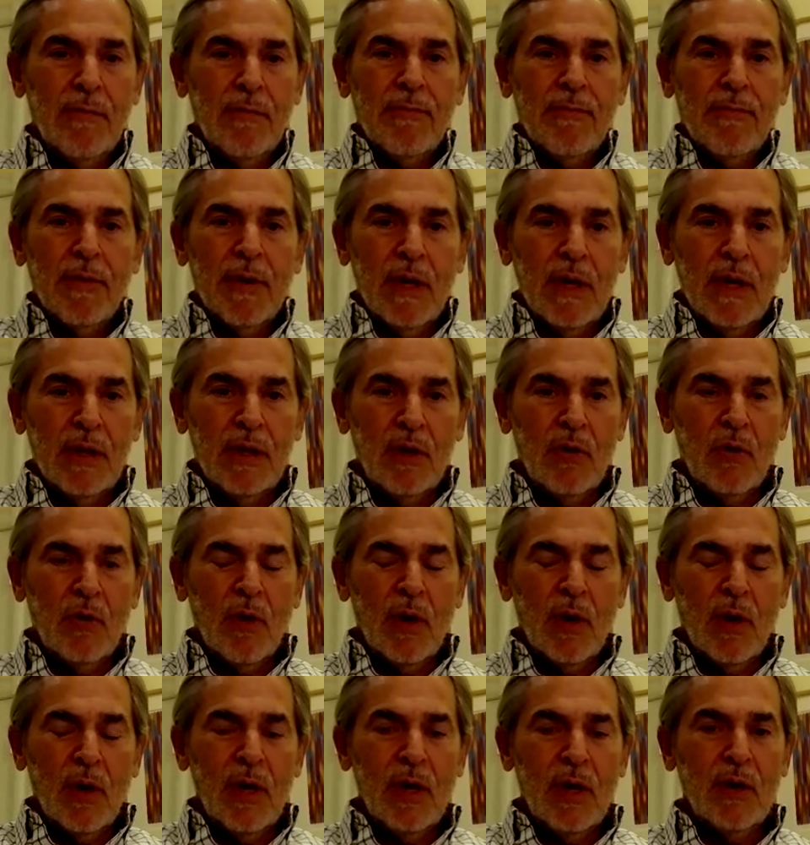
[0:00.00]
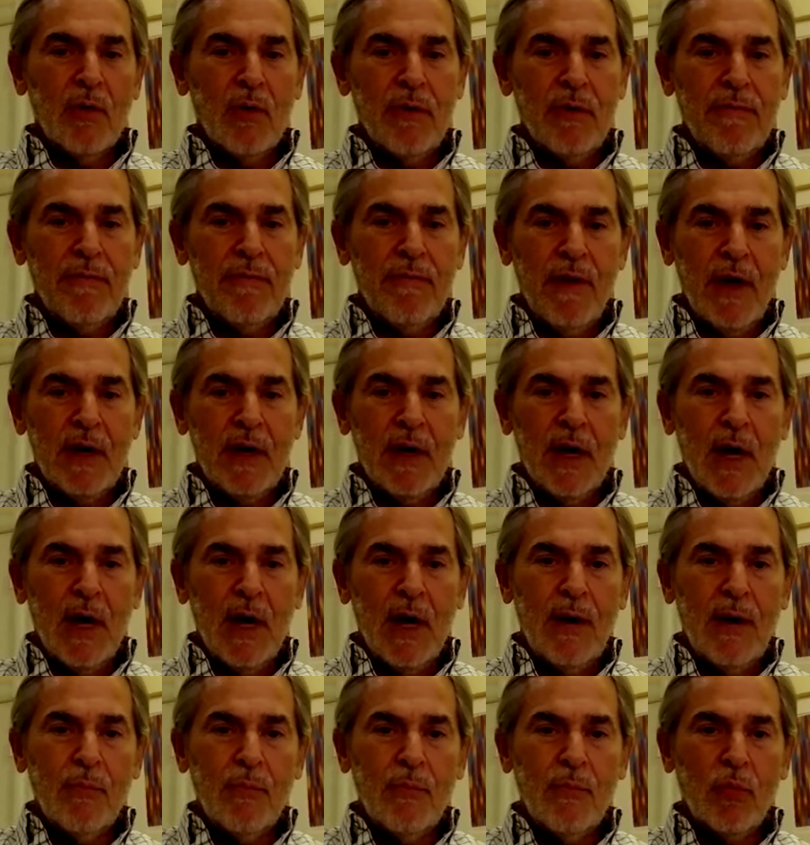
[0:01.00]
in North
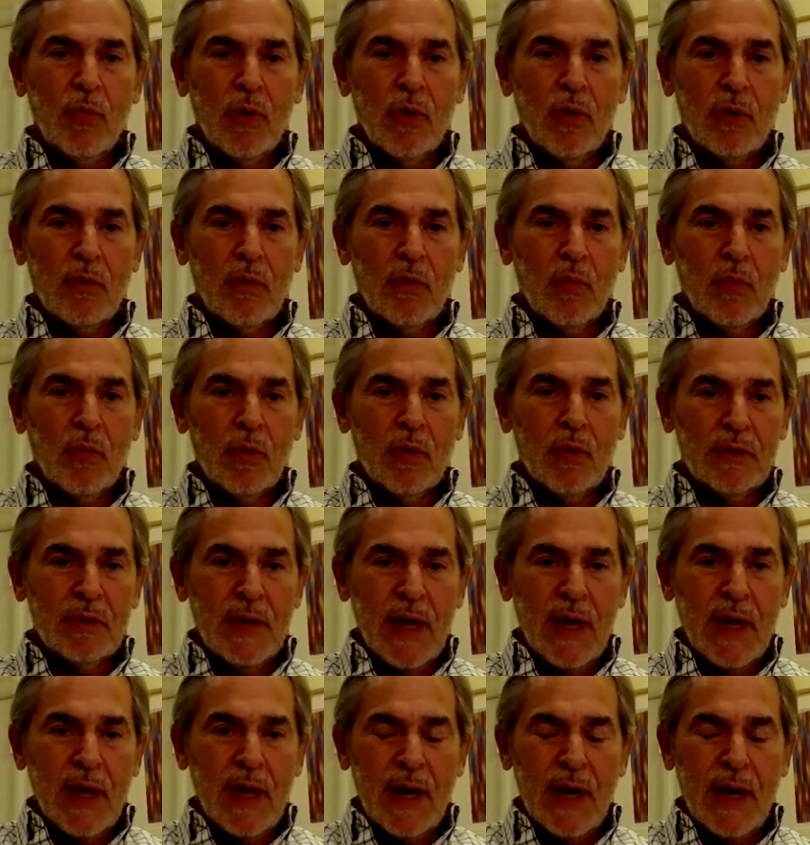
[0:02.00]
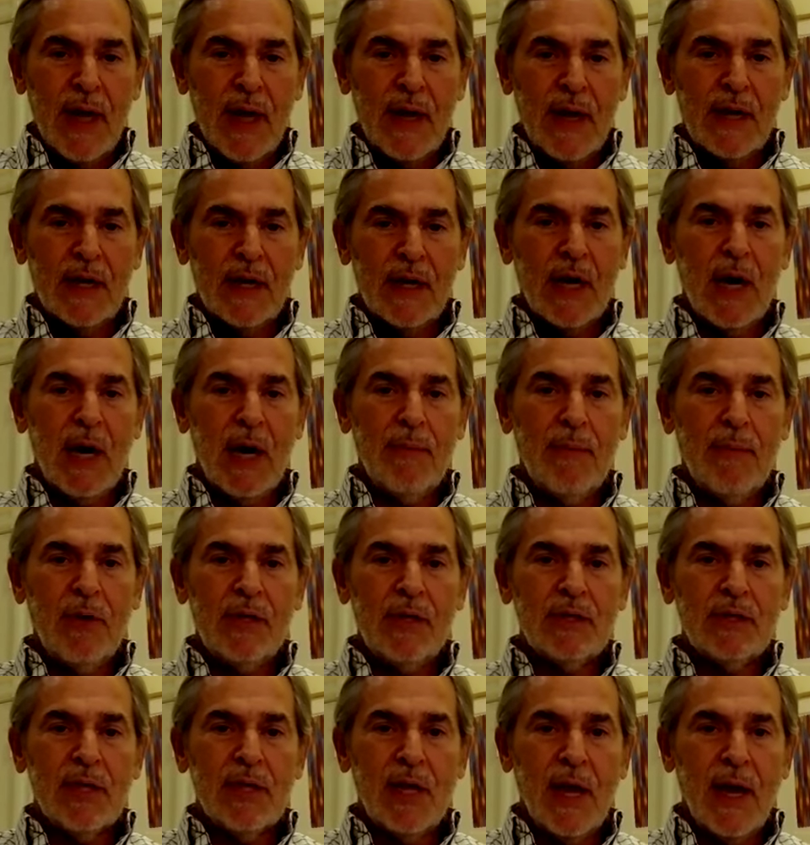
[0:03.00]
Vietnam were dedicated
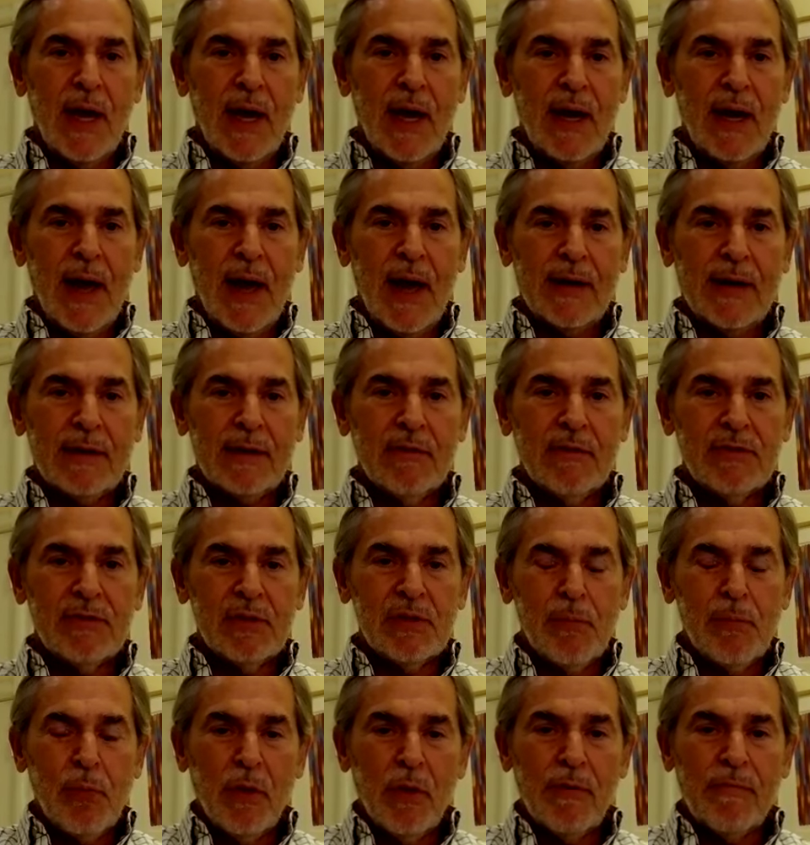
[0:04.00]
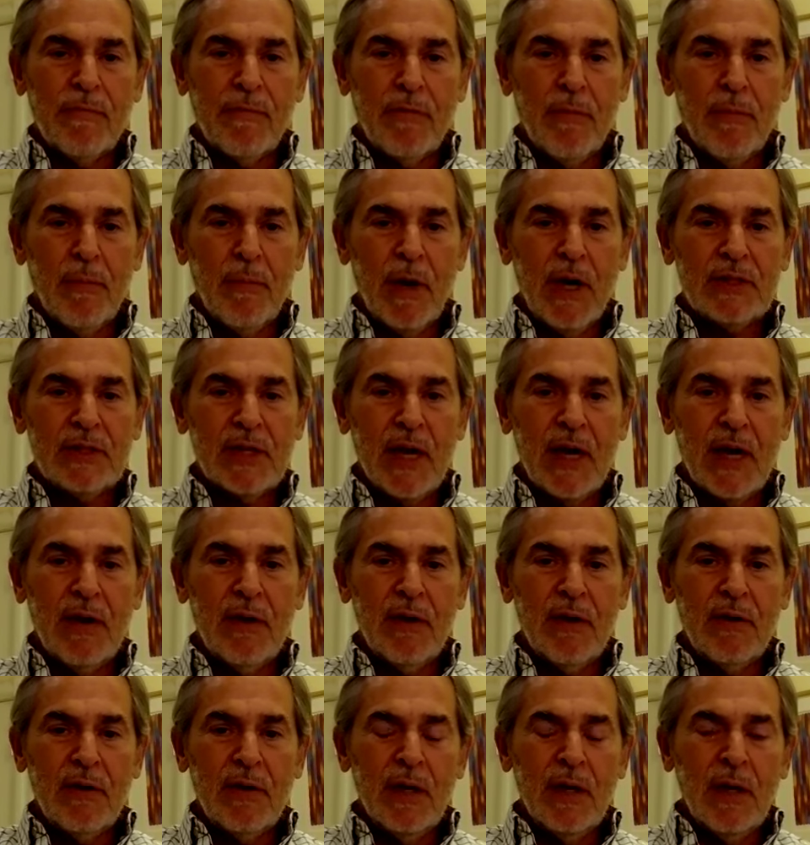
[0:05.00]
communists. They had active support from
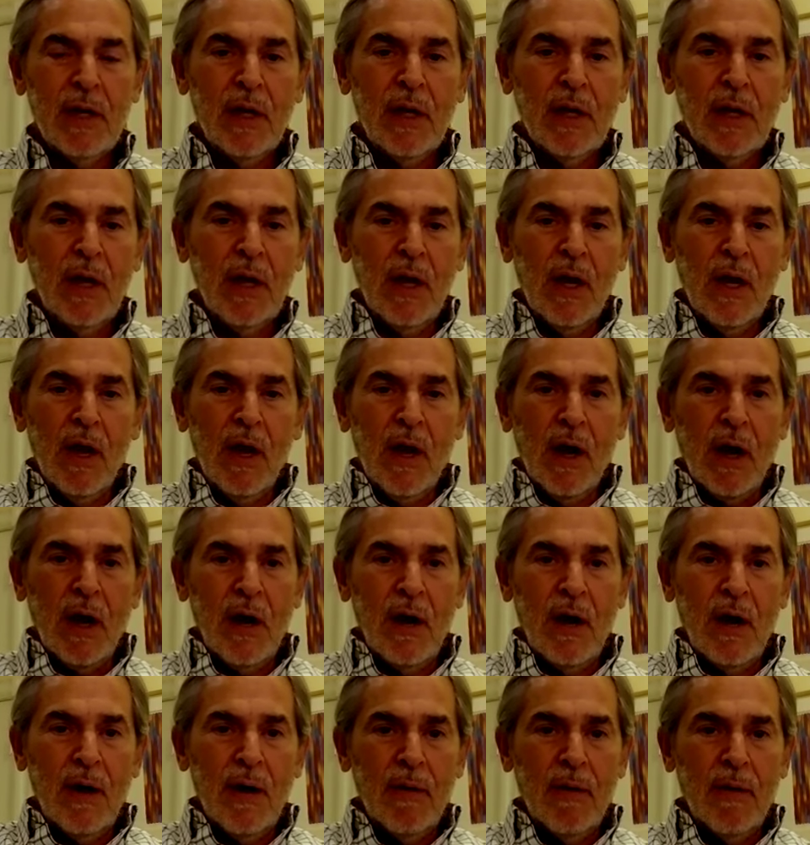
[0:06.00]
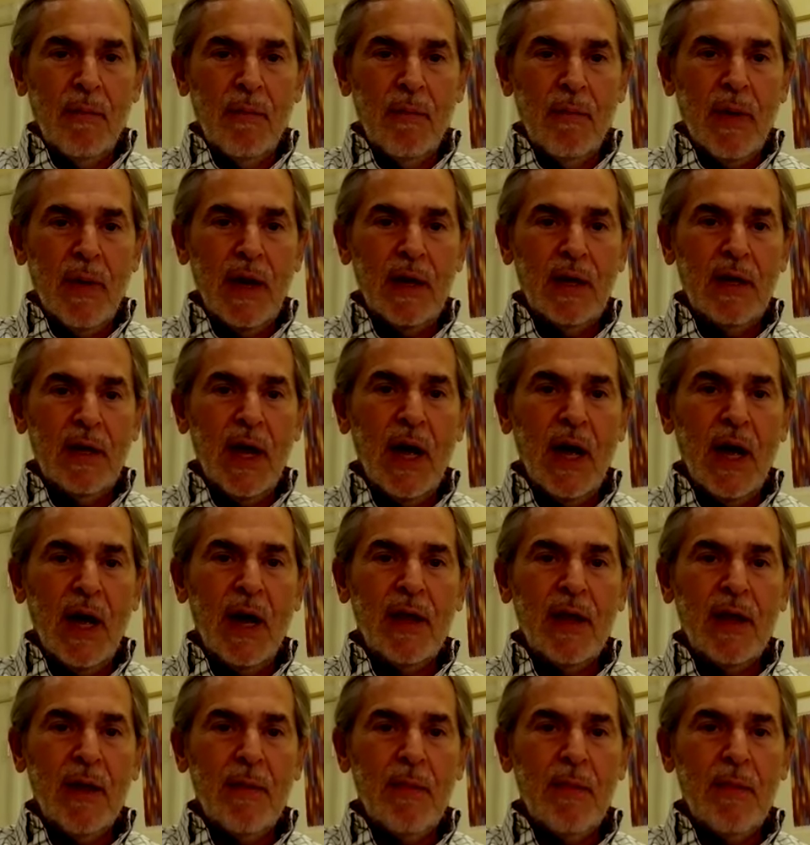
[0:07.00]
Moscow. And yeah,
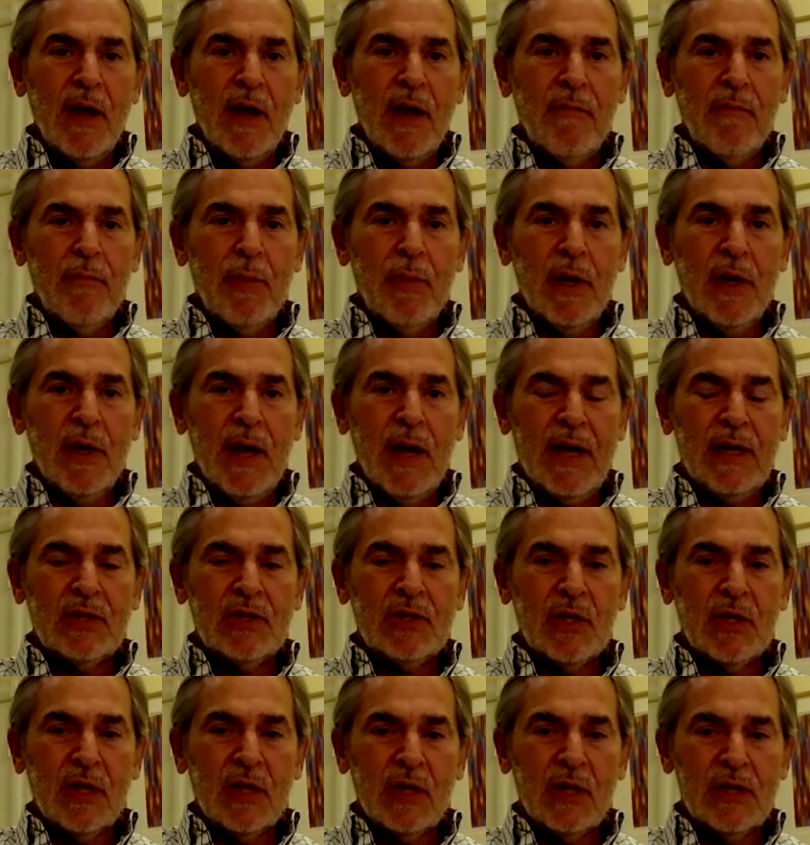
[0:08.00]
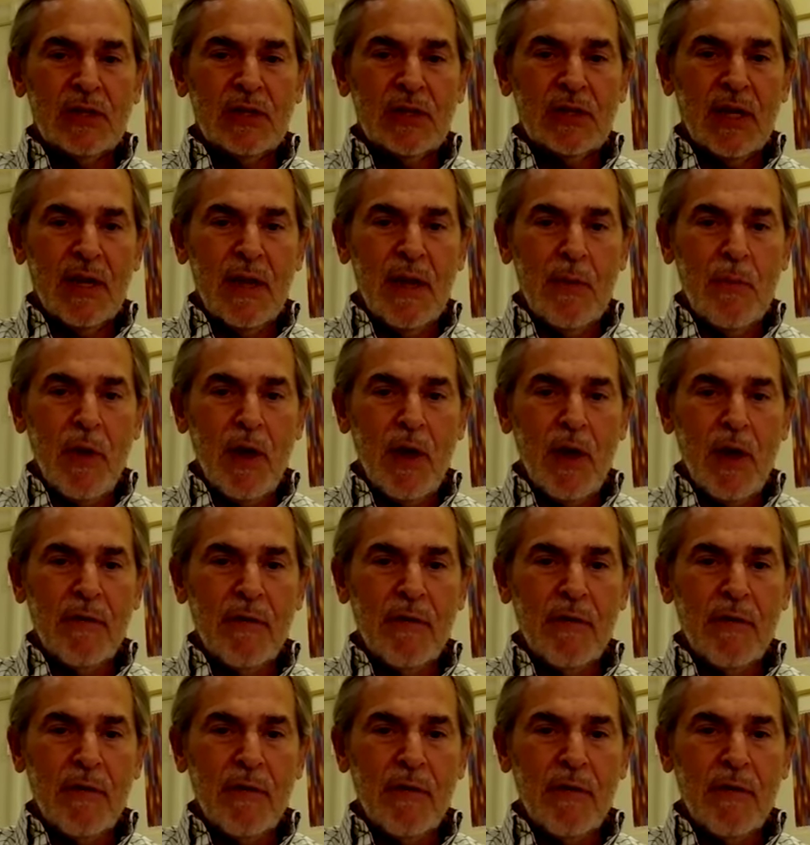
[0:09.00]
they may have been nationalists and they may have